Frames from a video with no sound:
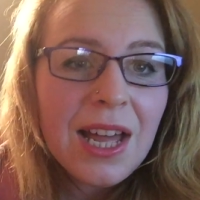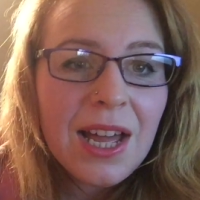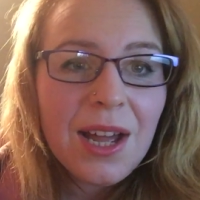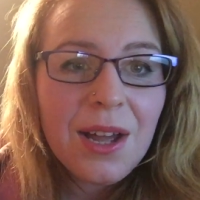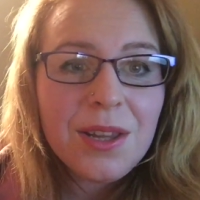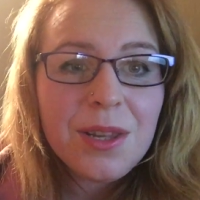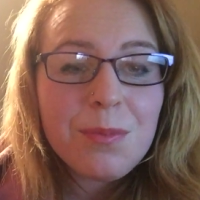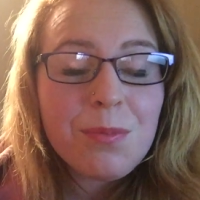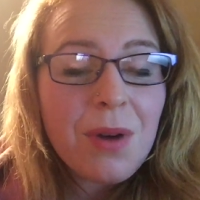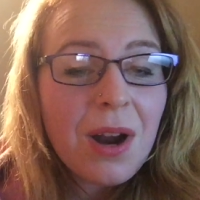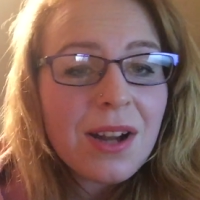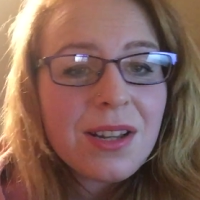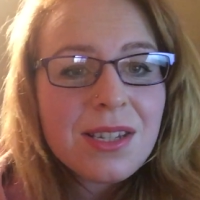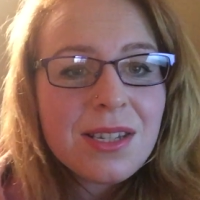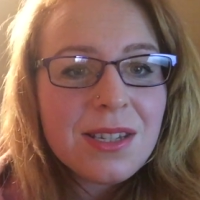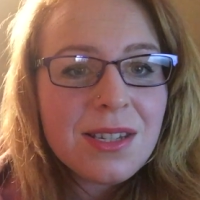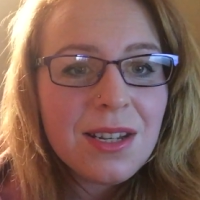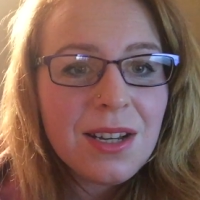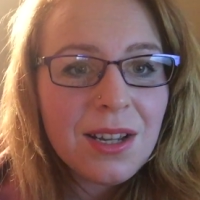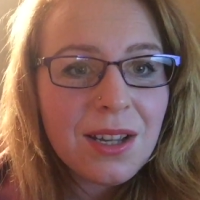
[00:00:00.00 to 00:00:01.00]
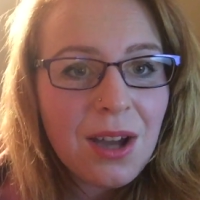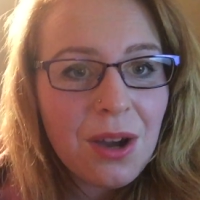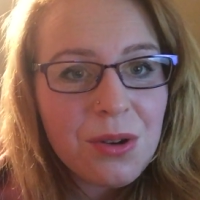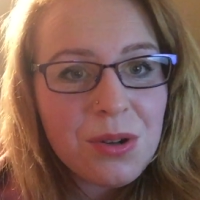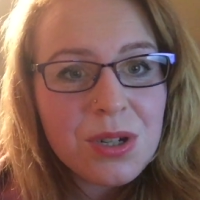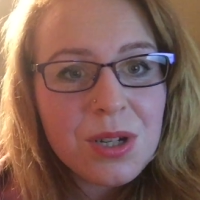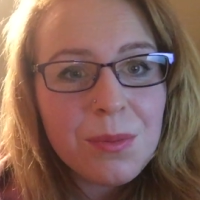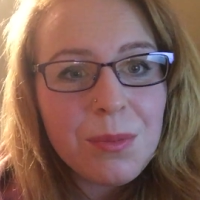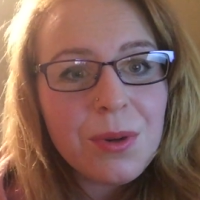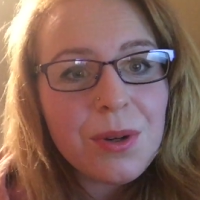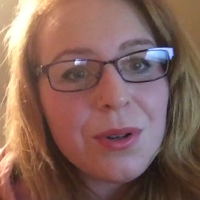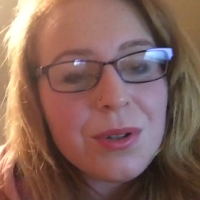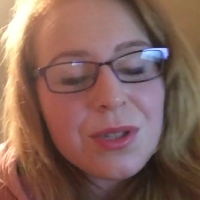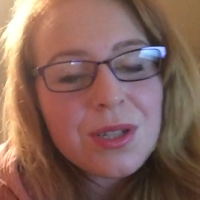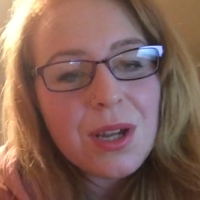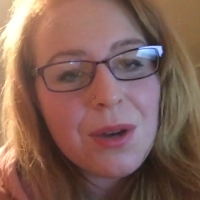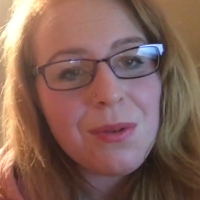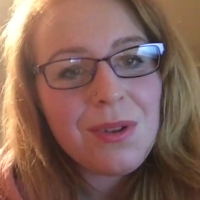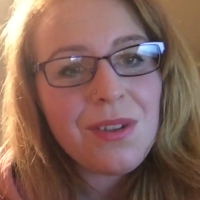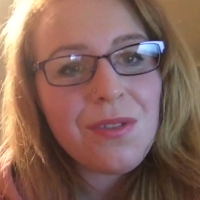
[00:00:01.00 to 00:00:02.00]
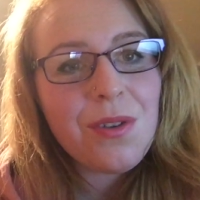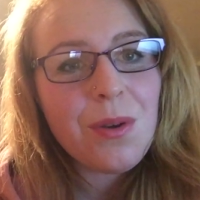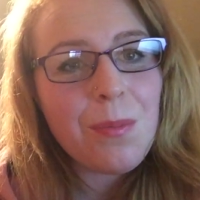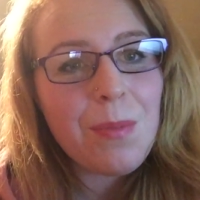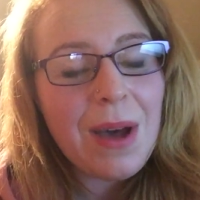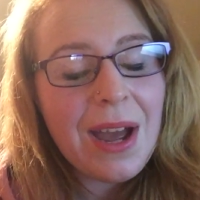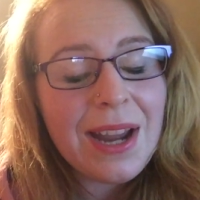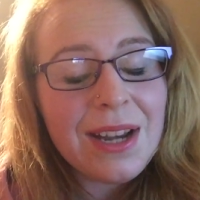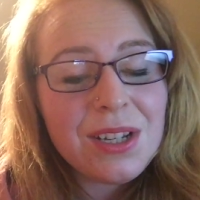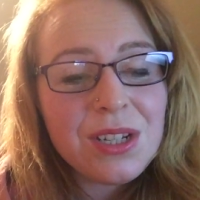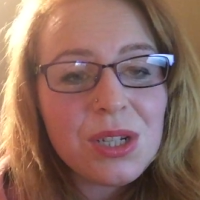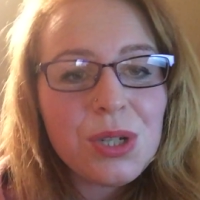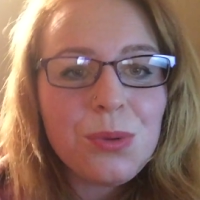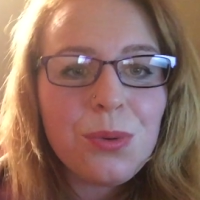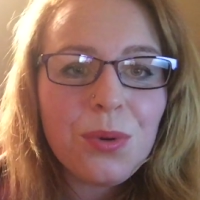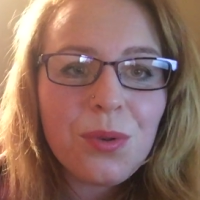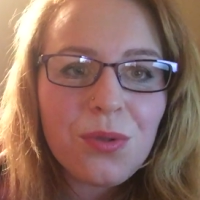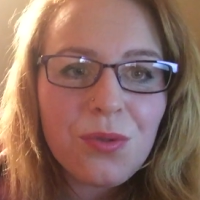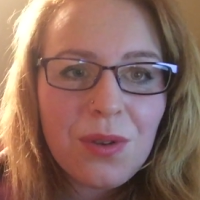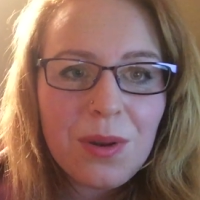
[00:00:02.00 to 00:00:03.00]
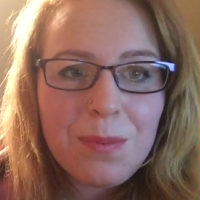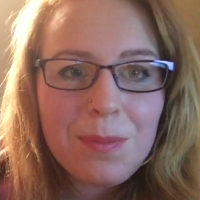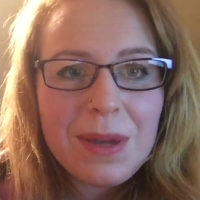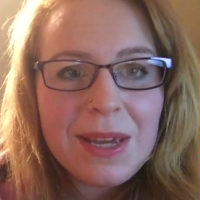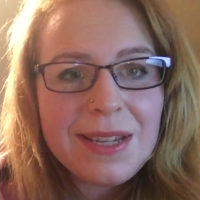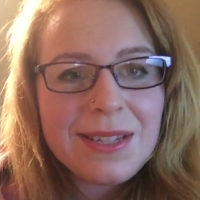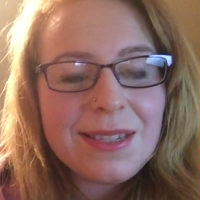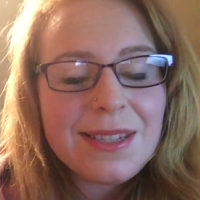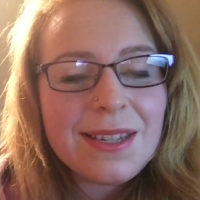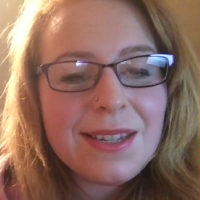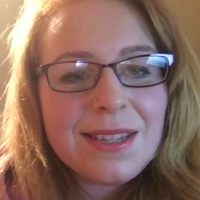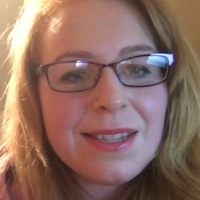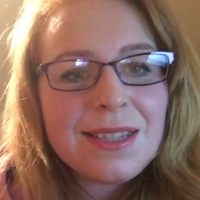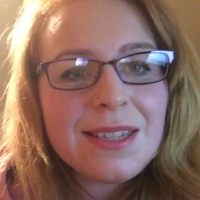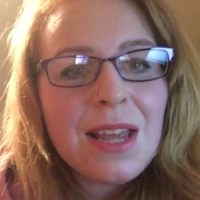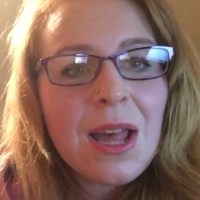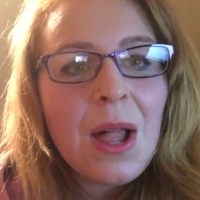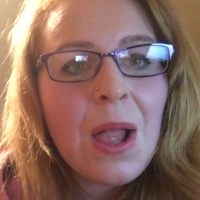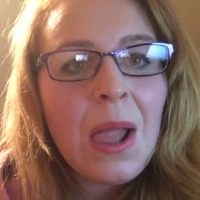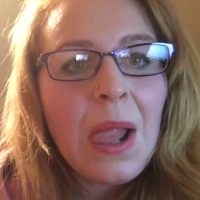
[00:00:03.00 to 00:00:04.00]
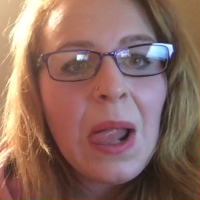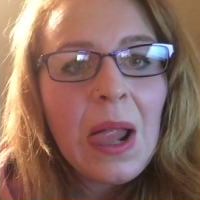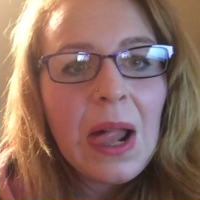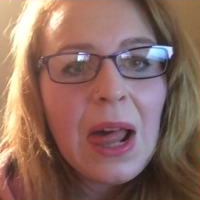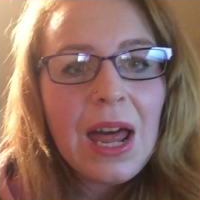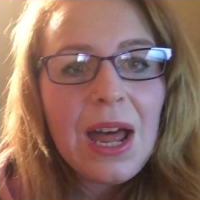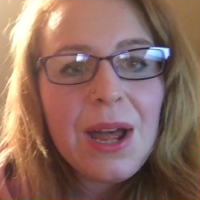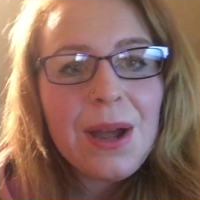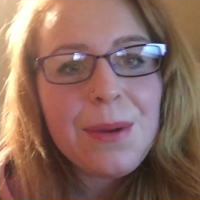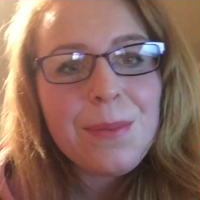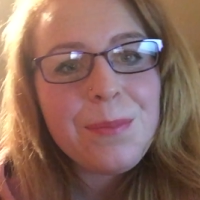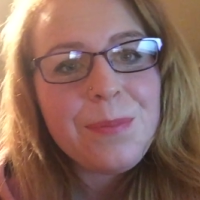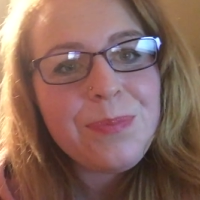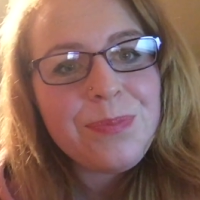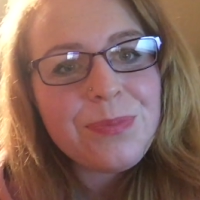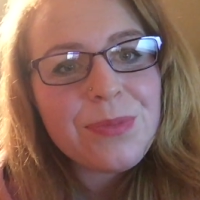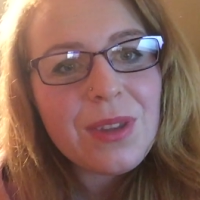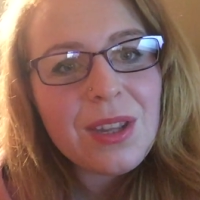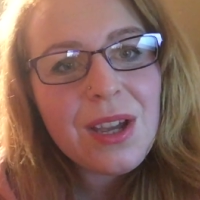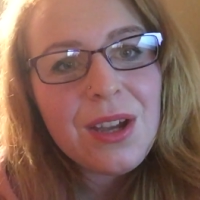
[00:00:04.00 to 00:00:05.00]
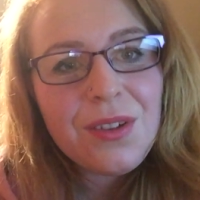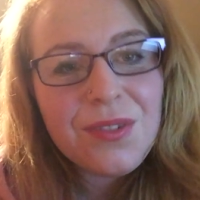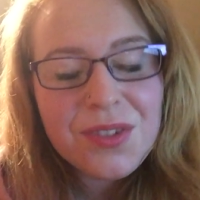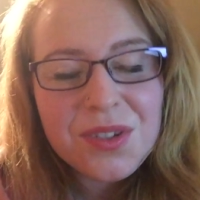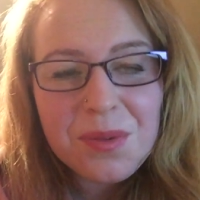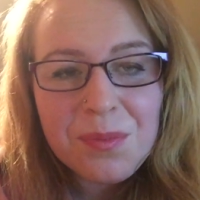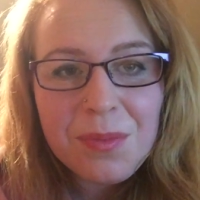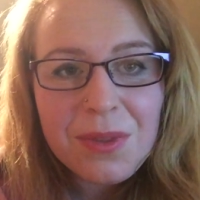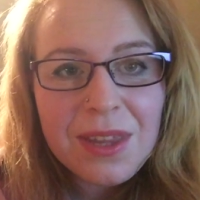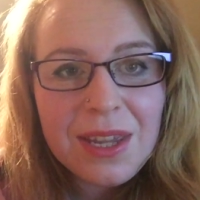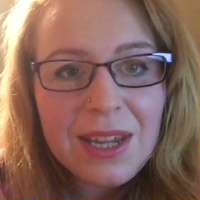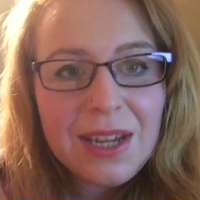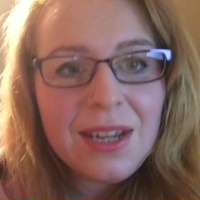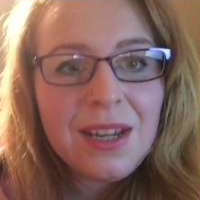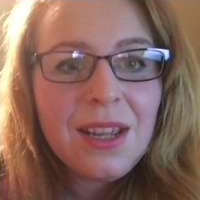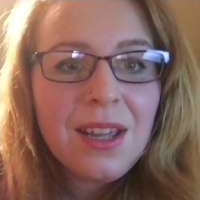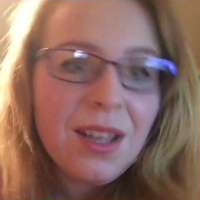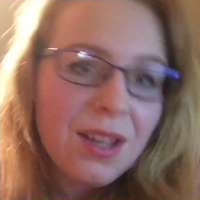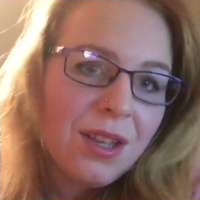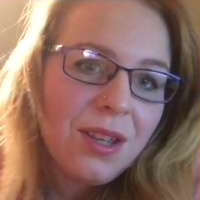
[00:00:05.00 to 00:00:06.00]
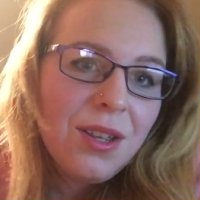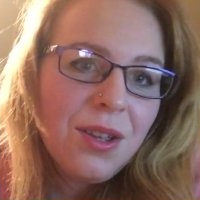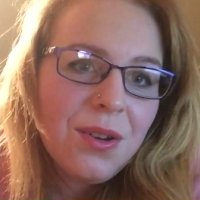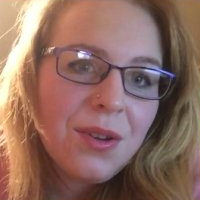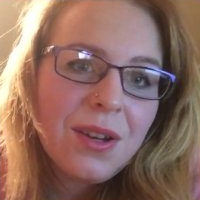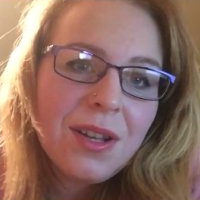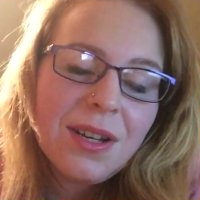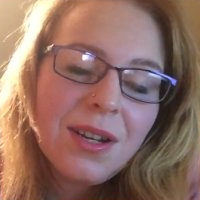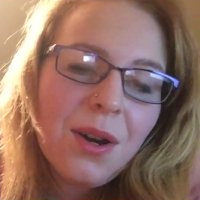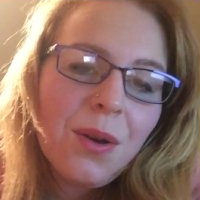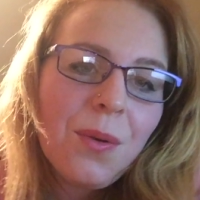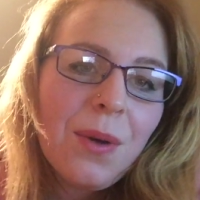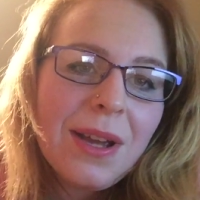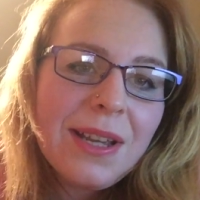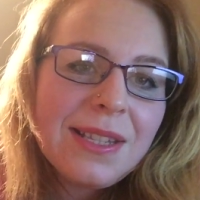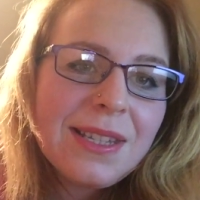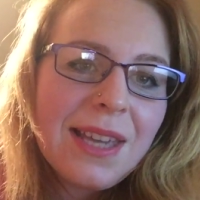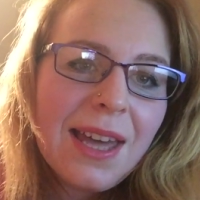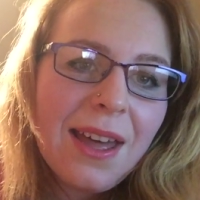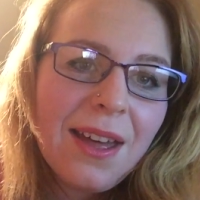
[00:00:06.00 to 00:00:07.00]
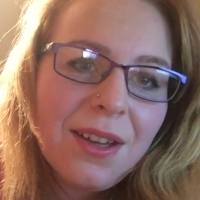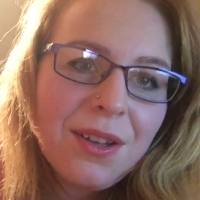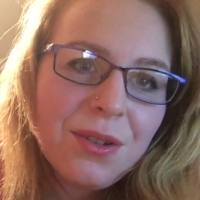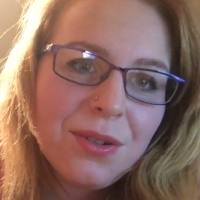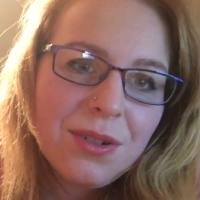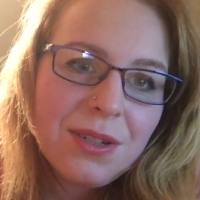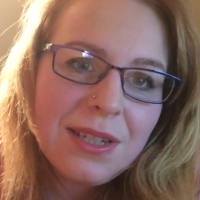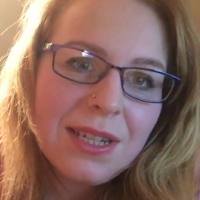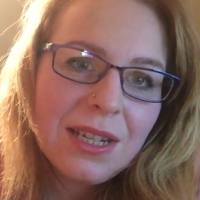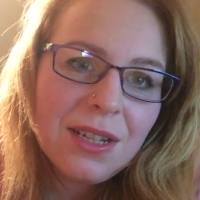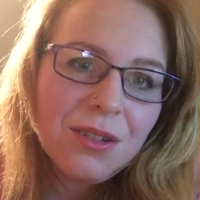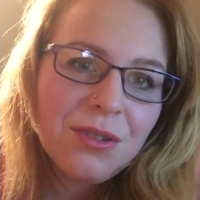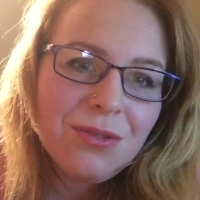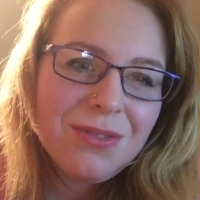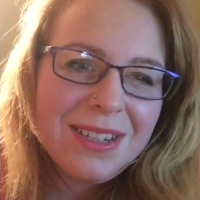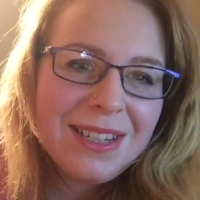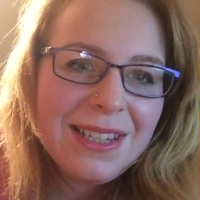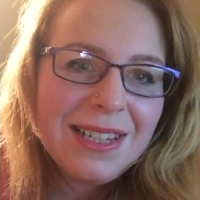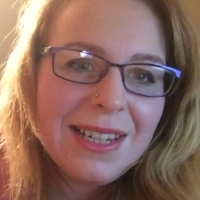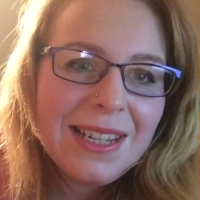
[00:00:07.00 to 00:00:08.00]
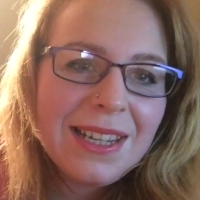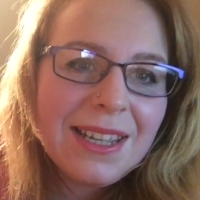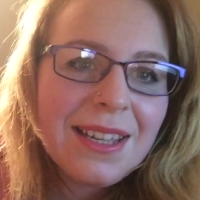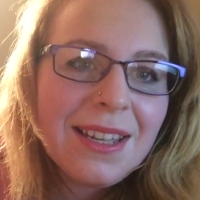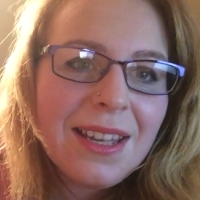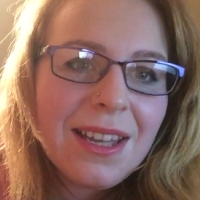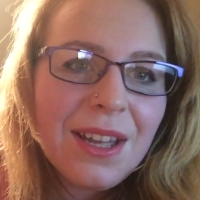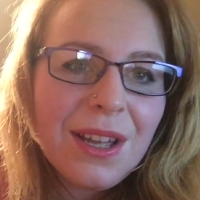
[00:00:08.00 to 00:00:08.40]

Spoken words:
The prices are negotiable, so if you're buying 2 or 3 pieces of something, you can always get a good deal, really.